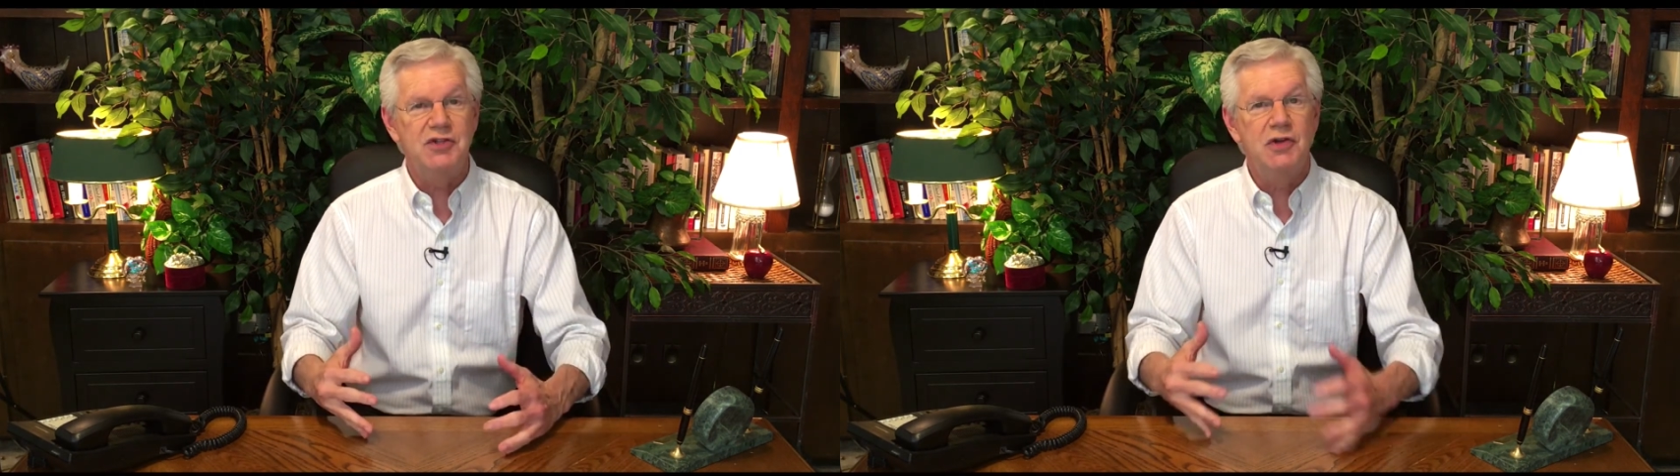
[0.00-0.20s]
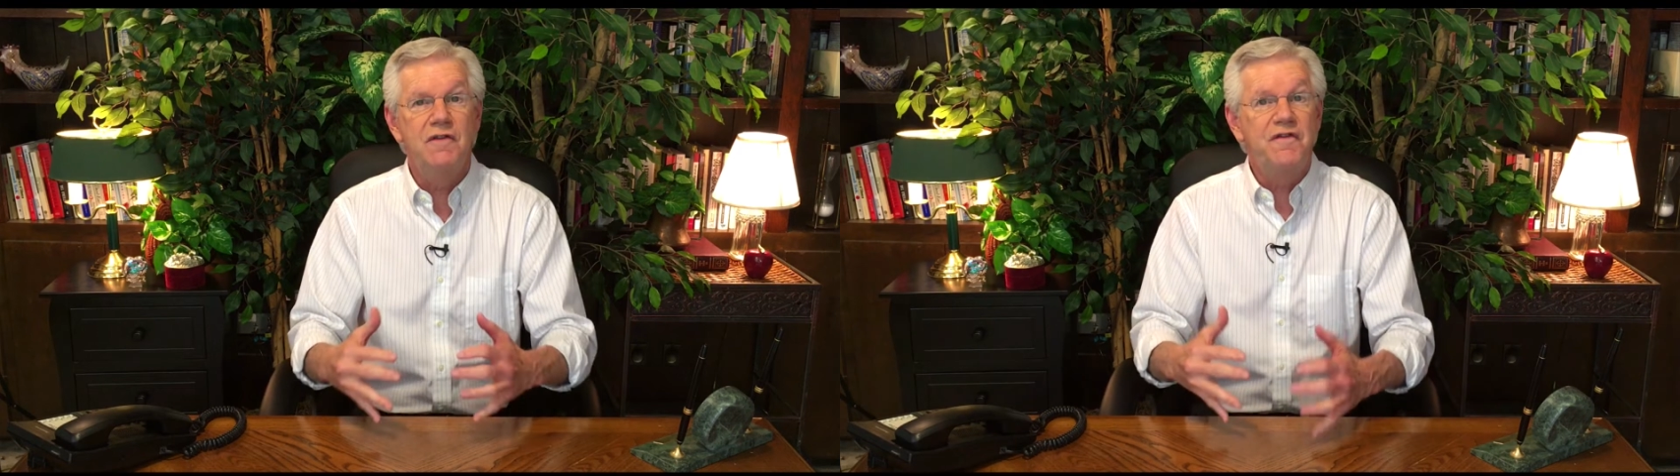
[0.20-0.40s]

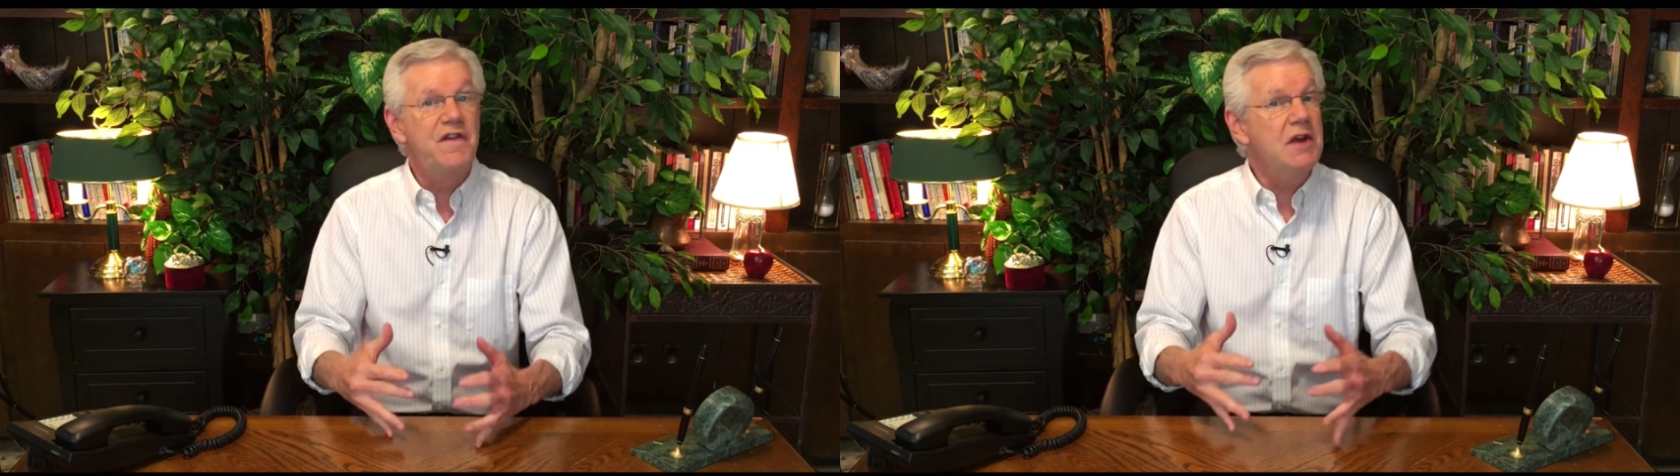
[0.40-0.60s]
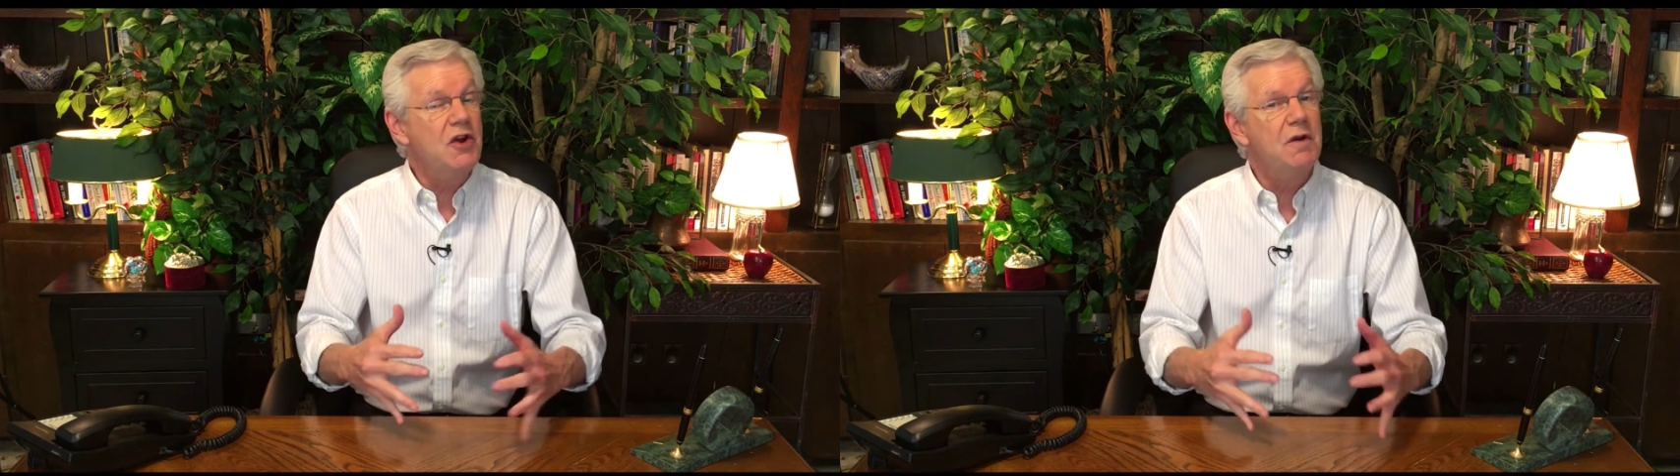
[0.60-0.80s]
to
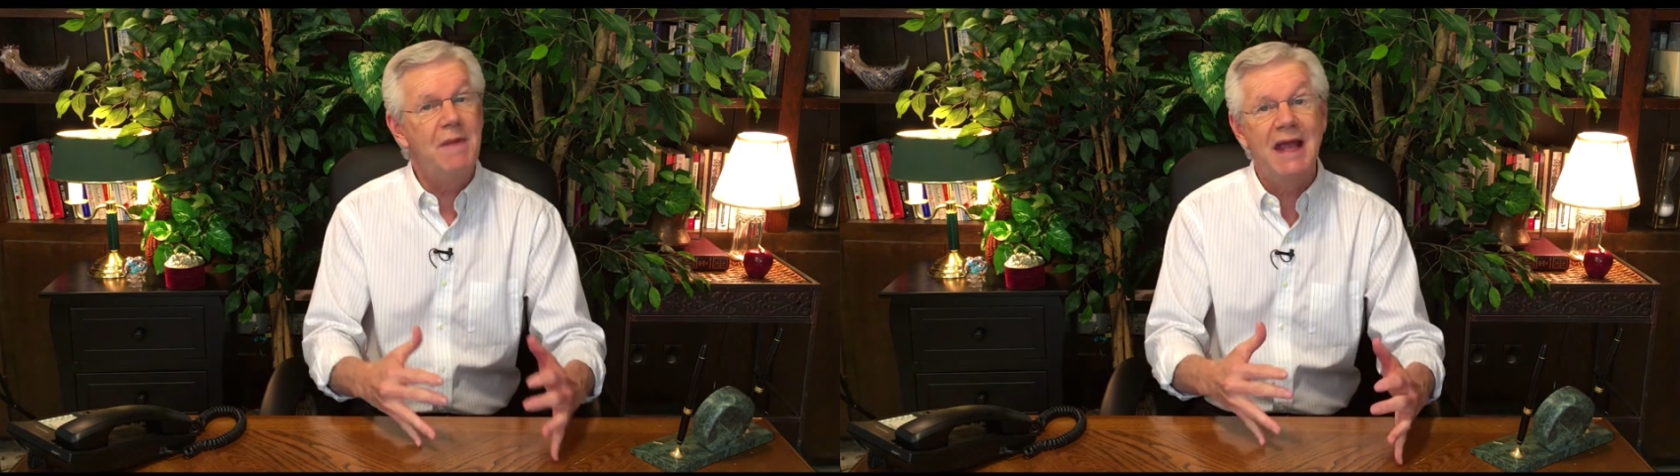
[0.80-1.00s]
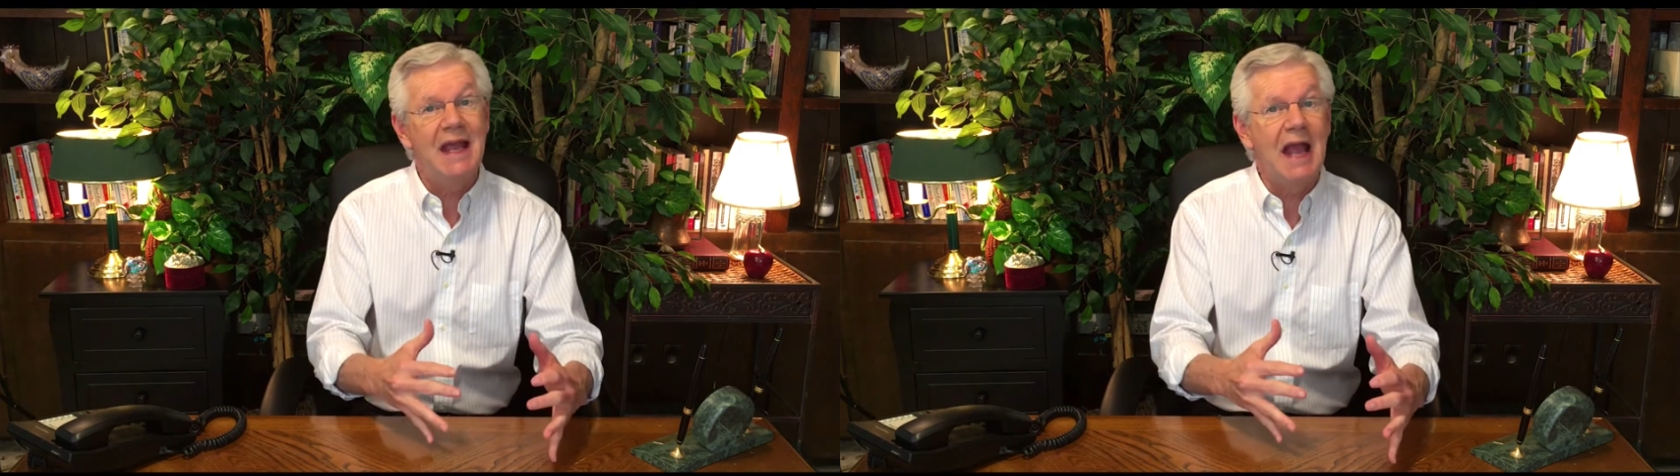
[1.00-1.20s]
fear
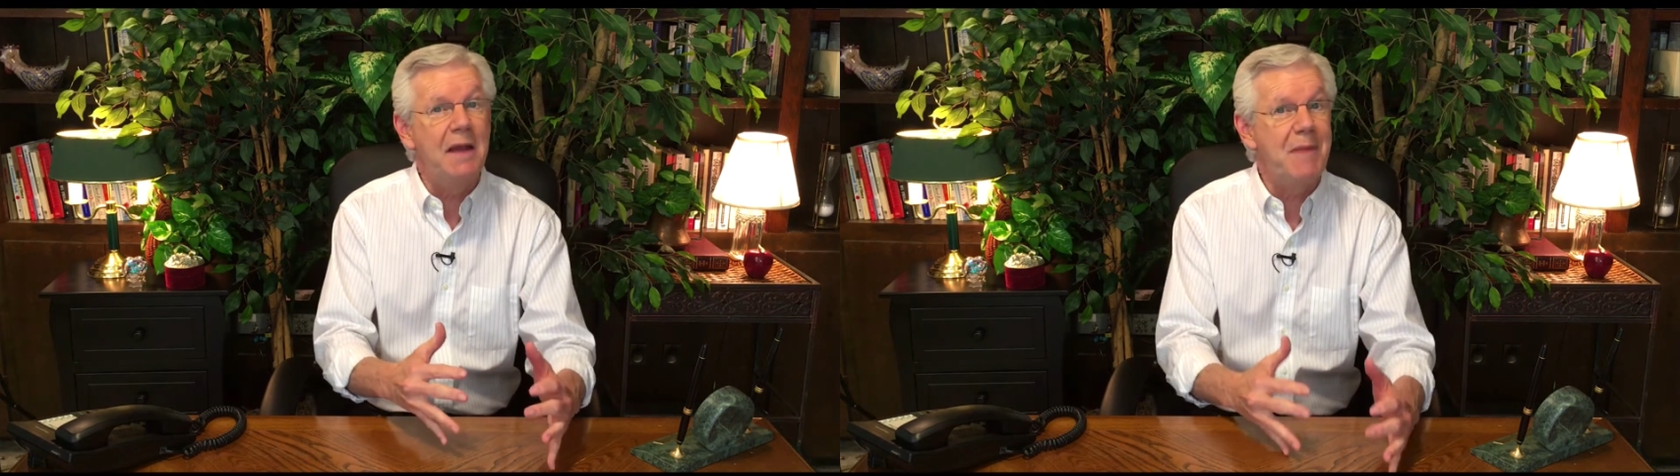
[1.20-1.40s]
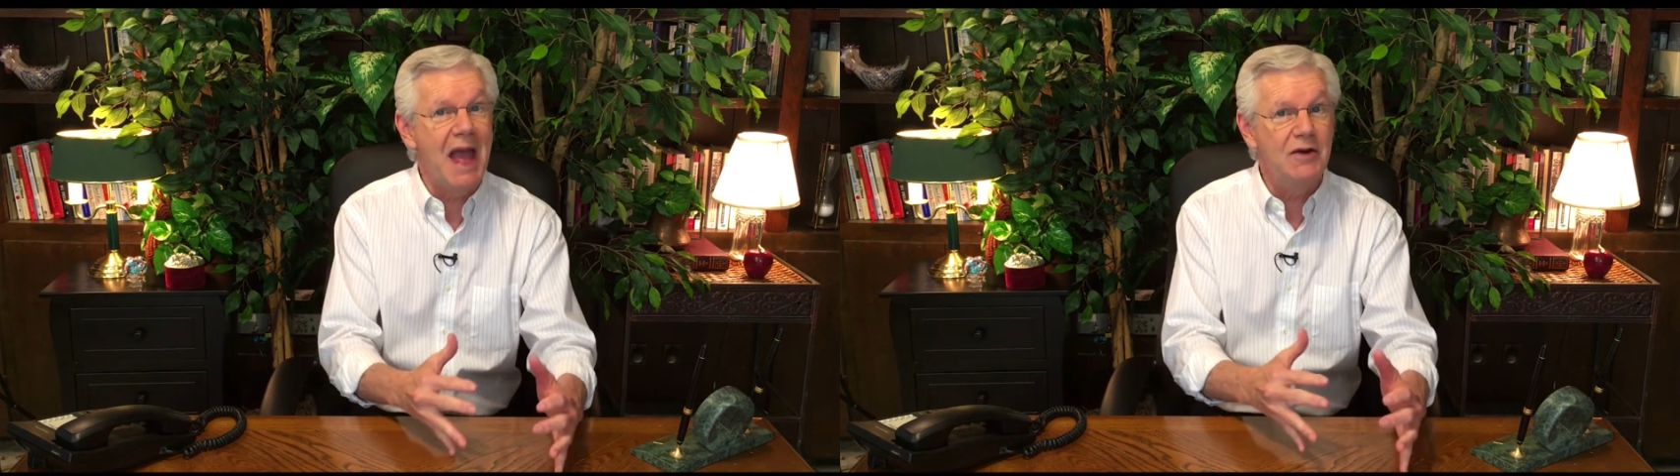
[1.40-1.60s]
making a
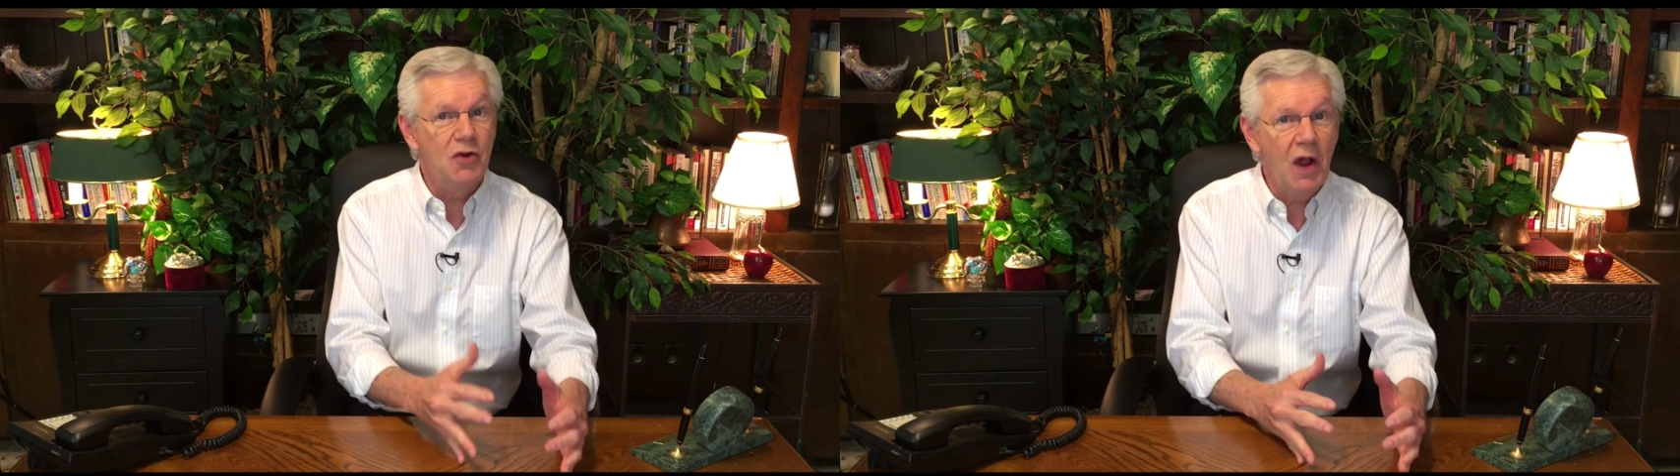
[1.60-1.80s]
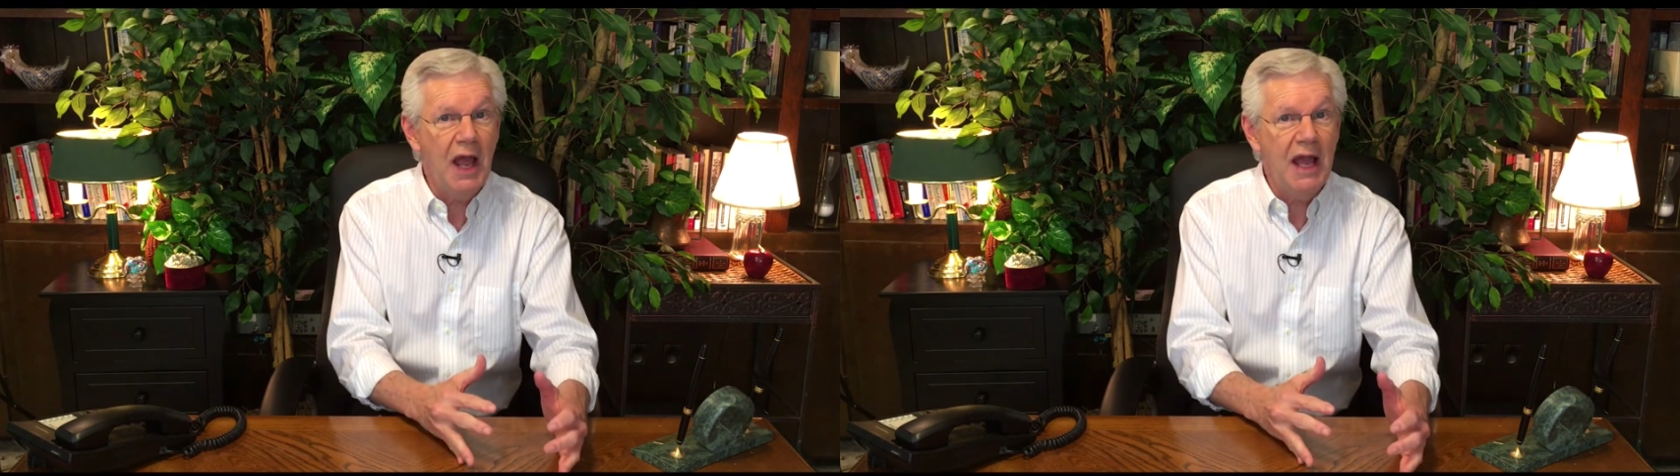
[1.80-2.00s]
bad
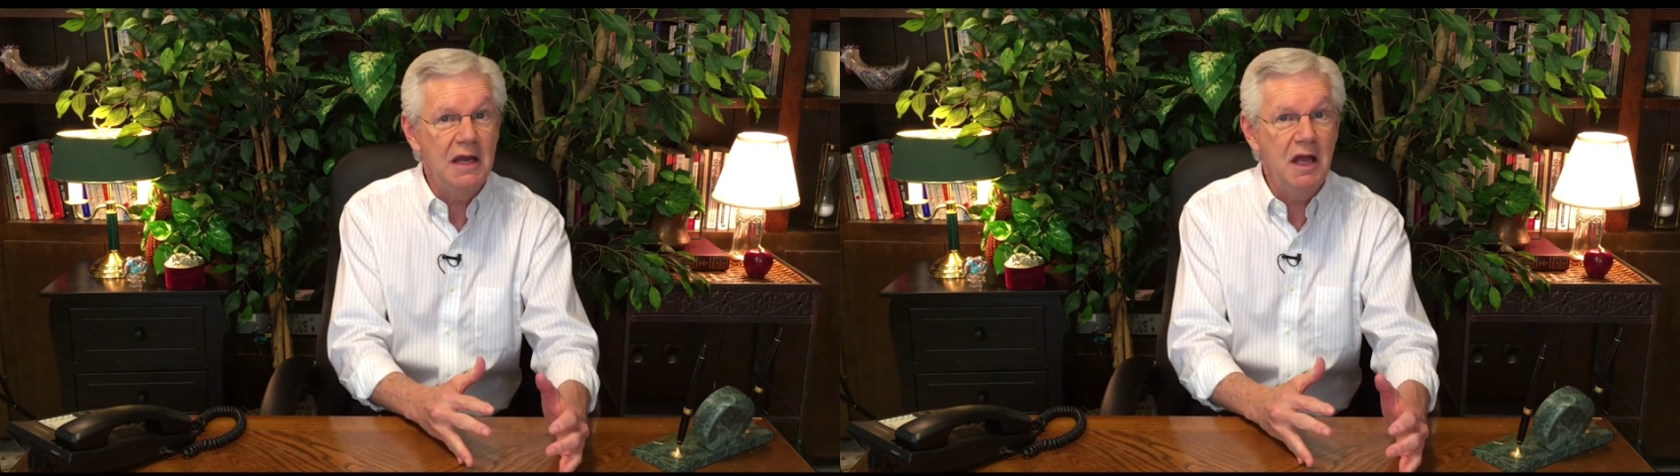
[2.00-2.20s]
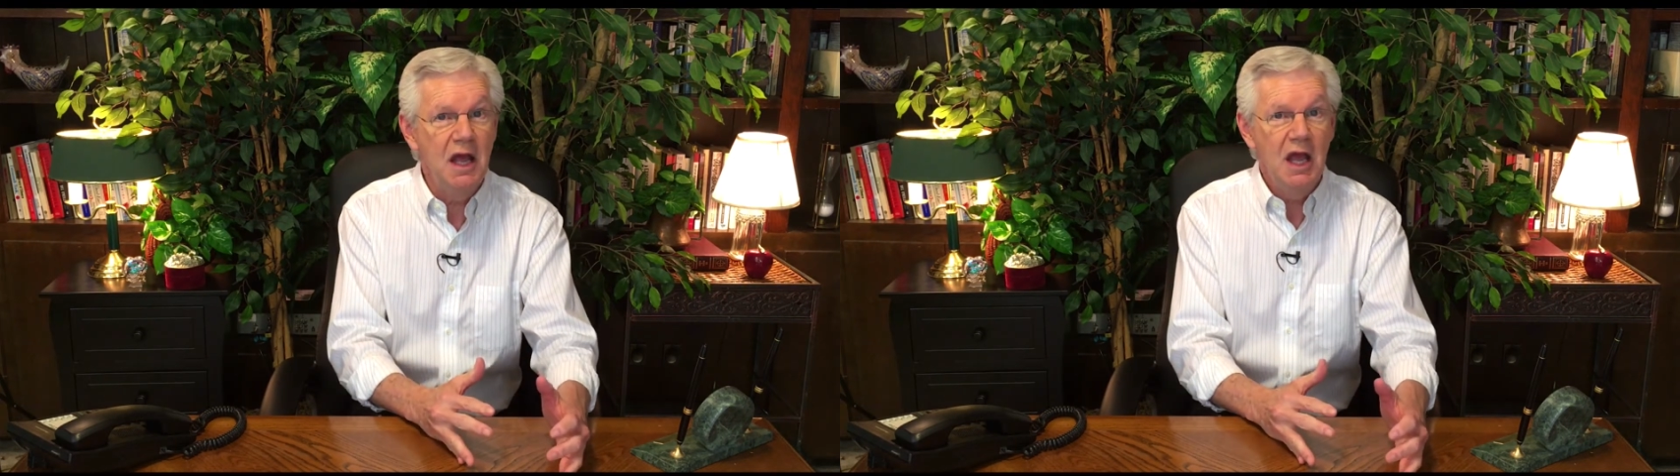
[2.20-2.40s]
grade